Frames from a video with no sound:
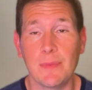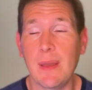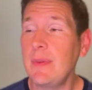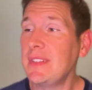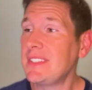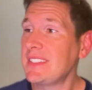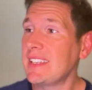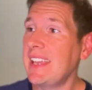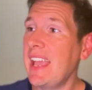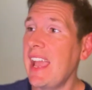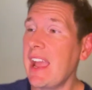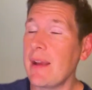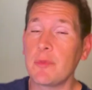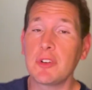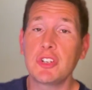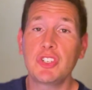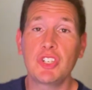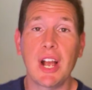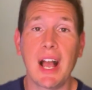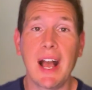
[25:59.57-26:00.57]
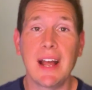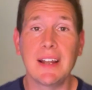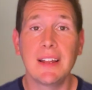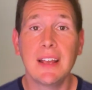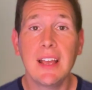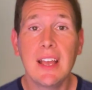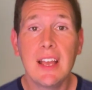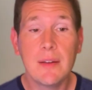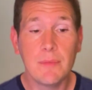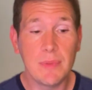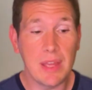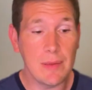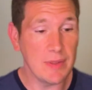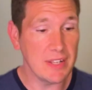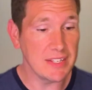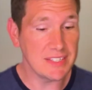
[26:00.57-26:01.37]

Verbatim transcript: Maybe it's a camera shot. Maybe